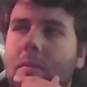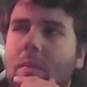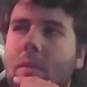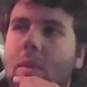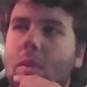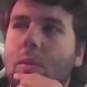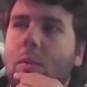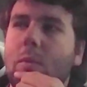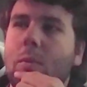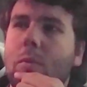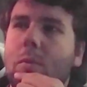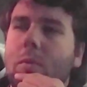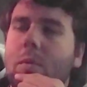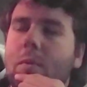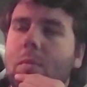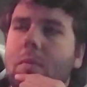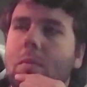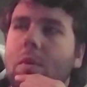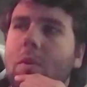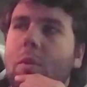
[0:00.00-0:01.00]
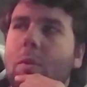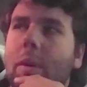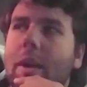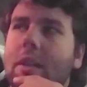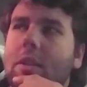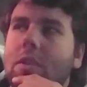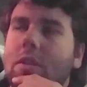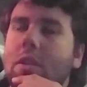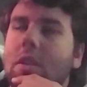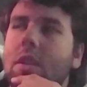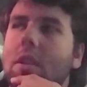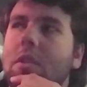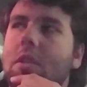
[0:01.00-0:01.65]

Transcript: You you actually